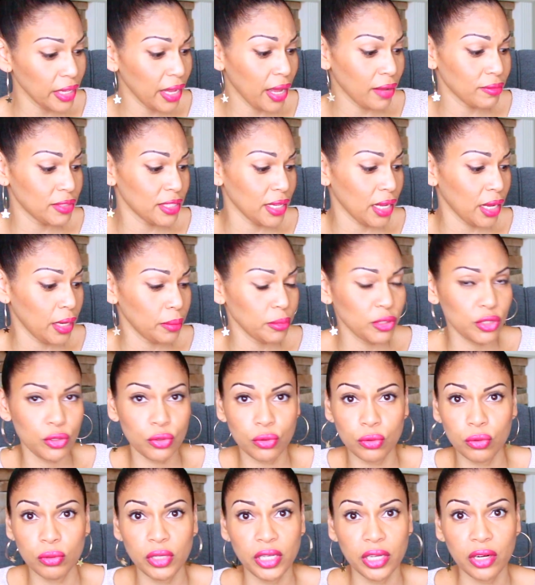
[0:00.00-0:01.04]
have time
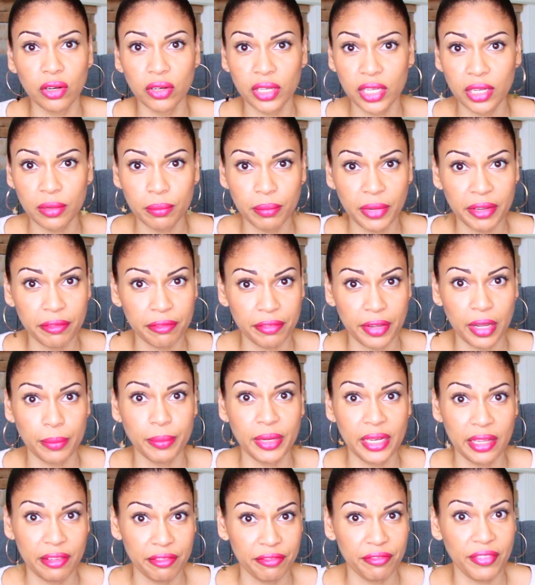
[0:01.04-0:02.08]
to, you know, keep my
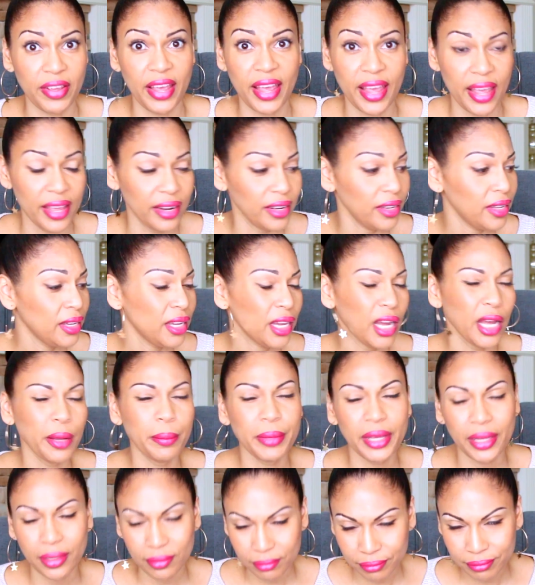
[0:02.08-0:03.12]
family fed. I
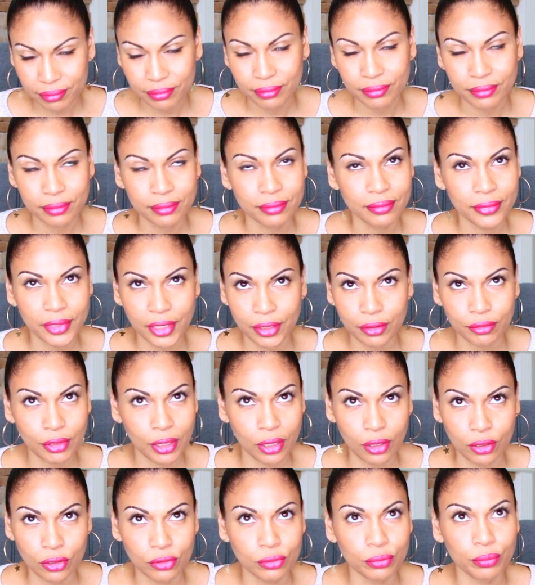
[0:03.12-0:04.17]
mean, they're
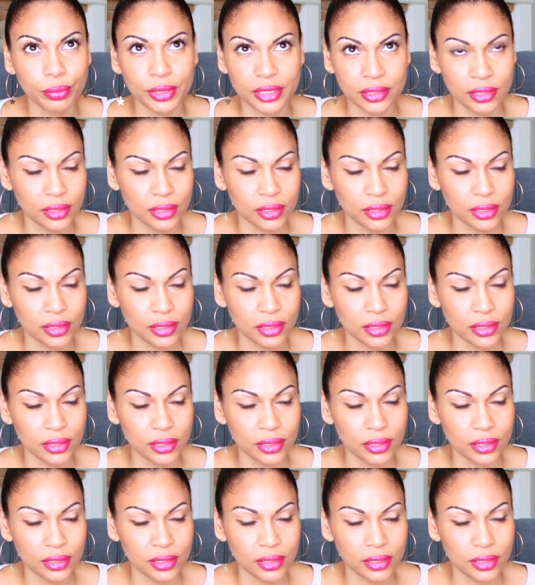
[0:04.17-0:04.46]
grown, but